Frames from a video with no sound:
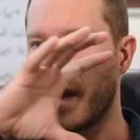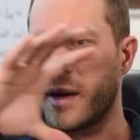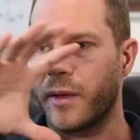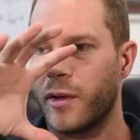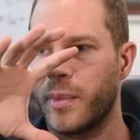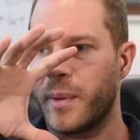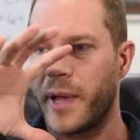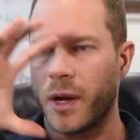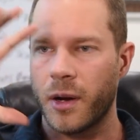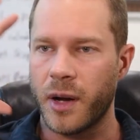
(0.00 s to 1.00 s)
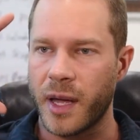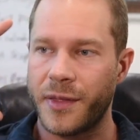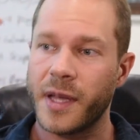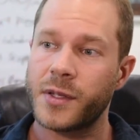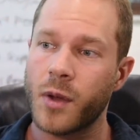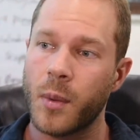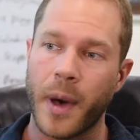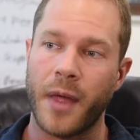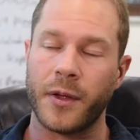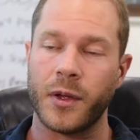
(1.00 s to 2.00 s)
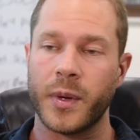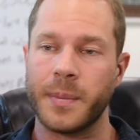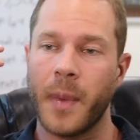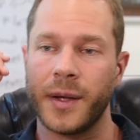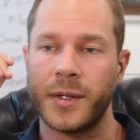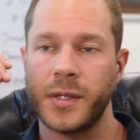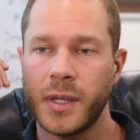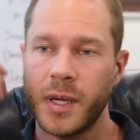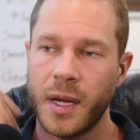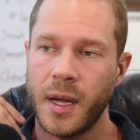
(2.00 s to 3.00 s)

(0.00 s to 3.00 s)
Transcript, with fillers: and a little bit bigger, and things don't bother you as much.